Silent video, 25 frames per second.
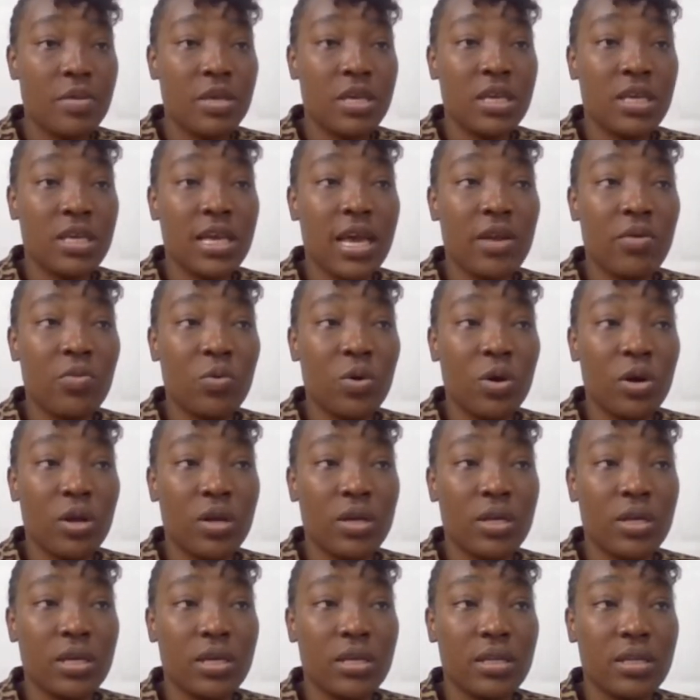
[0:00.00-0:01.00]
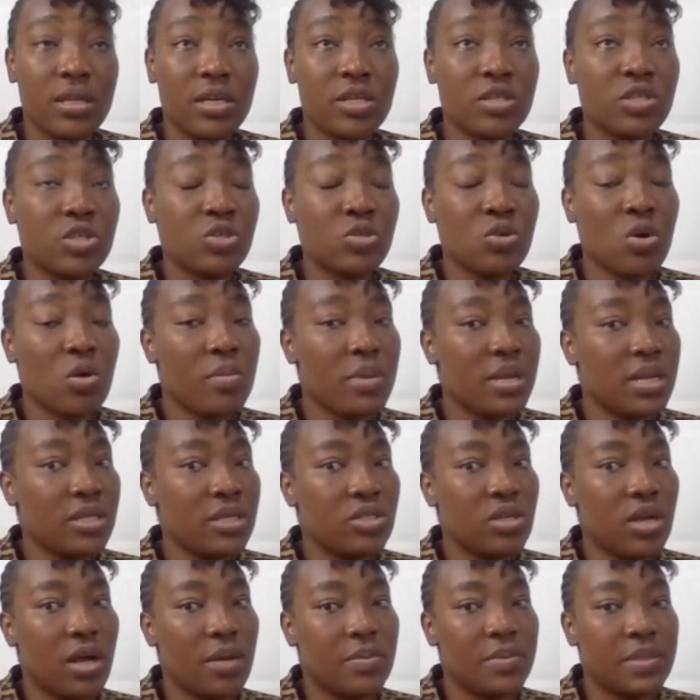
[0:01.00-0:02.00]
He can work. There's so
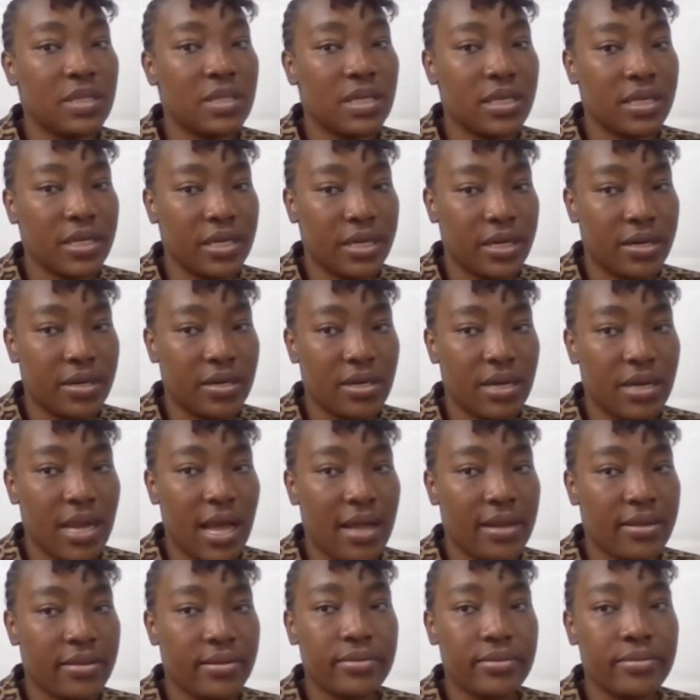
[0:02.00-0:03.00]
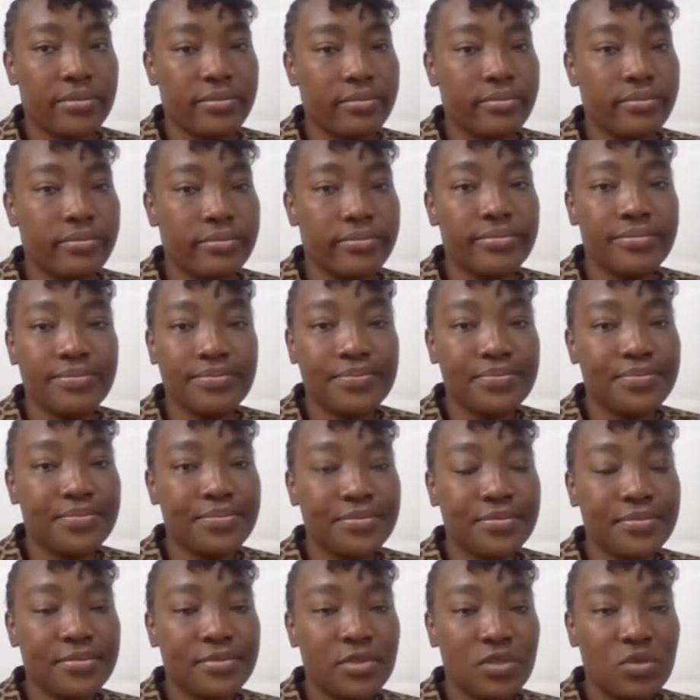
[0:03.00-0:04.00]
many jobs here that
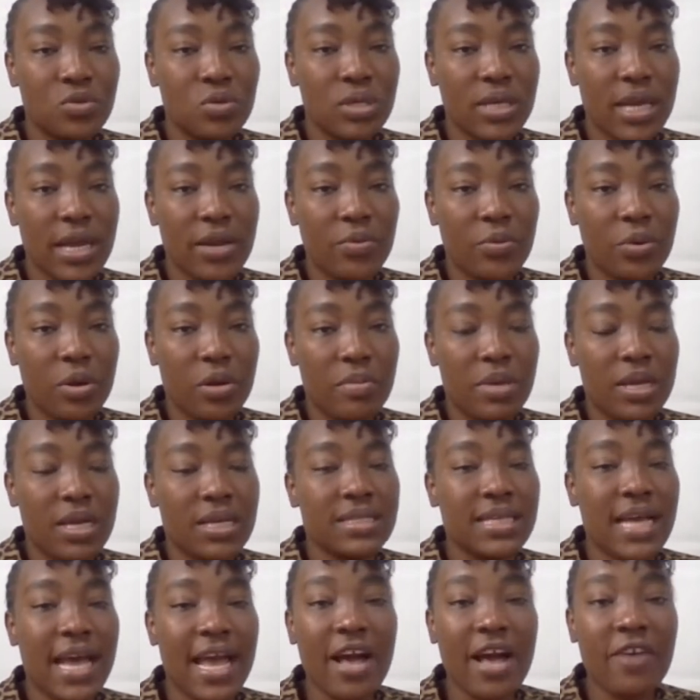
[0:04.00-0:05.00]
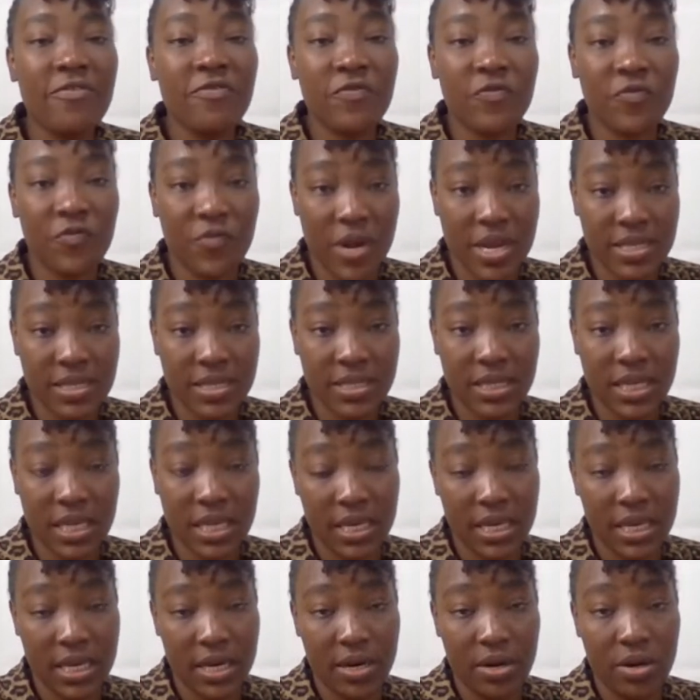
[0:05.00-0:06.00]
you can work, because I have friends
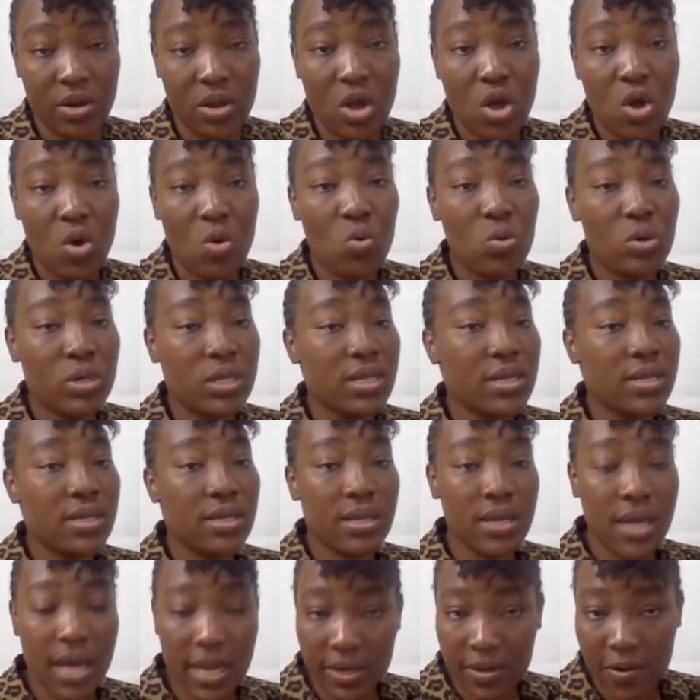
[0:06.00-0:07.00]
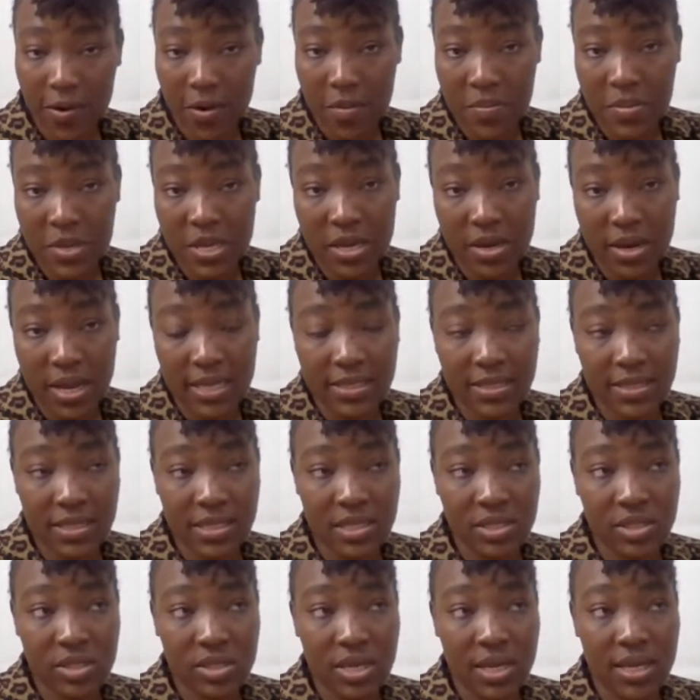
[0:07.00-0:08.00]
here who did not come here as
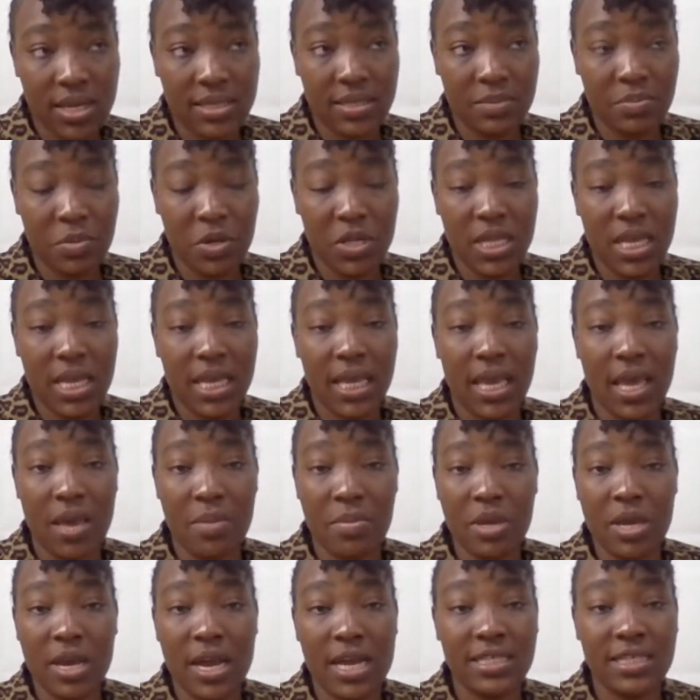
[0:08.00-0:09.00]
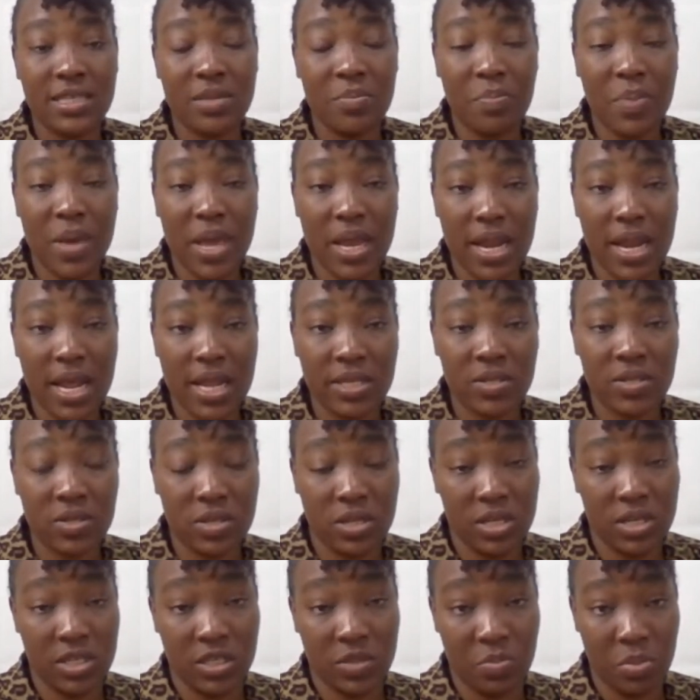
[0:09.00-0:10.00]
teachers, but they came here as dependents
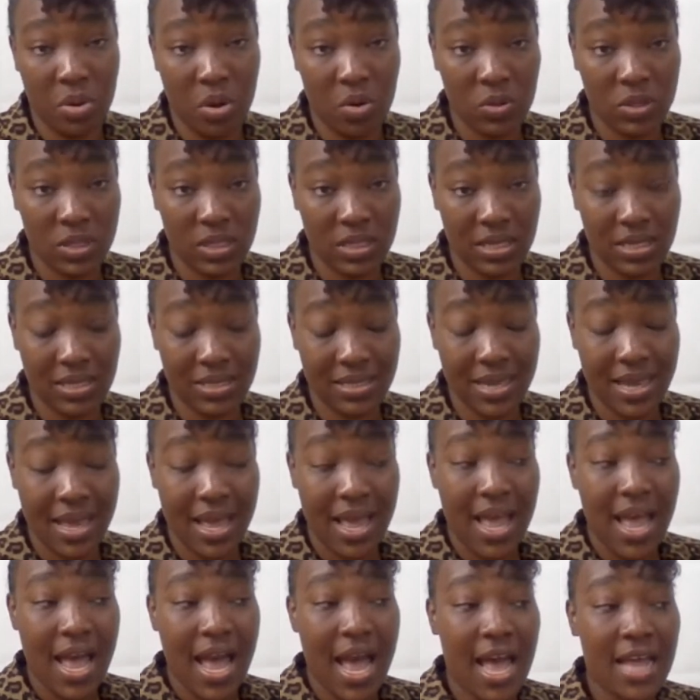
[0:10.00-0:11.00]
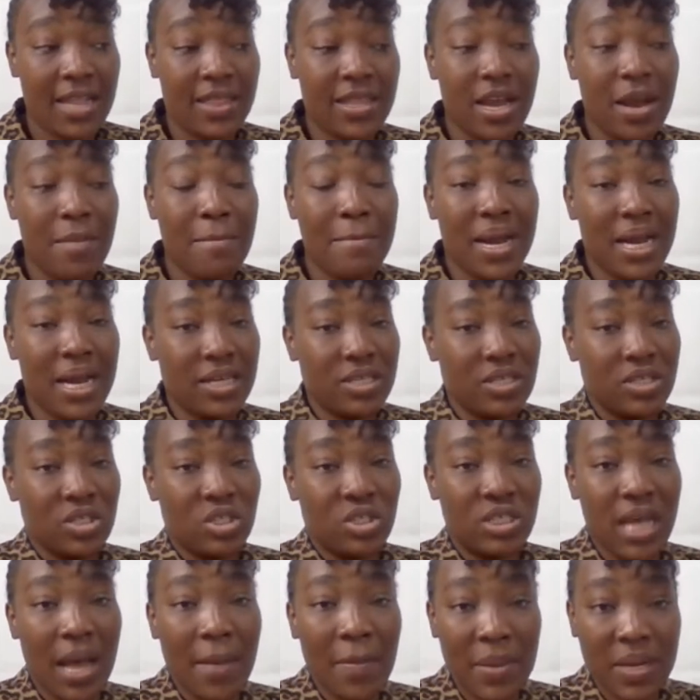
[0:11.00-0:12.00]
to their spouses, and they're married to
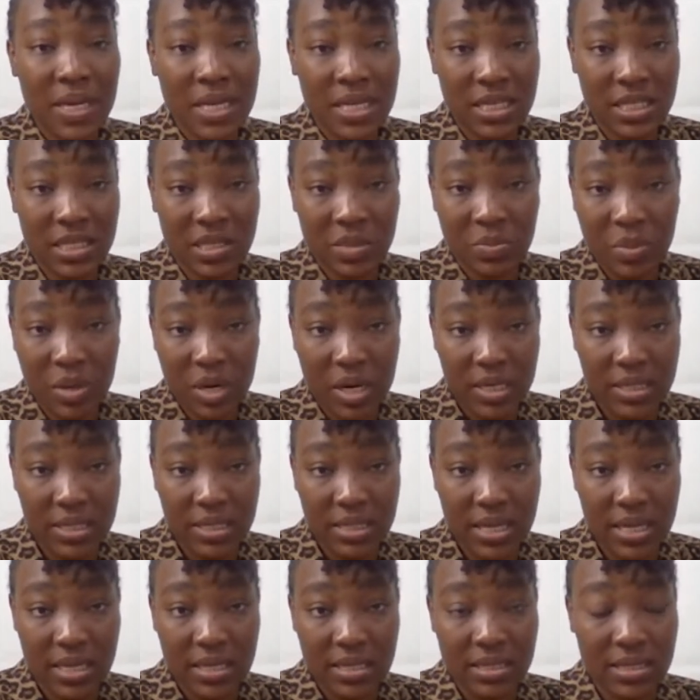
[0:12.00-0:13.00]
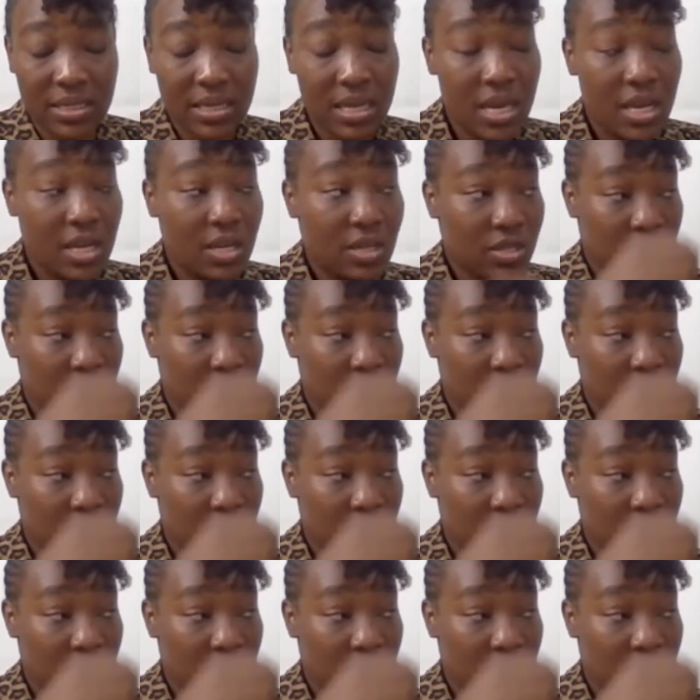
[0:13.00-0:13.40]
Japanese persons.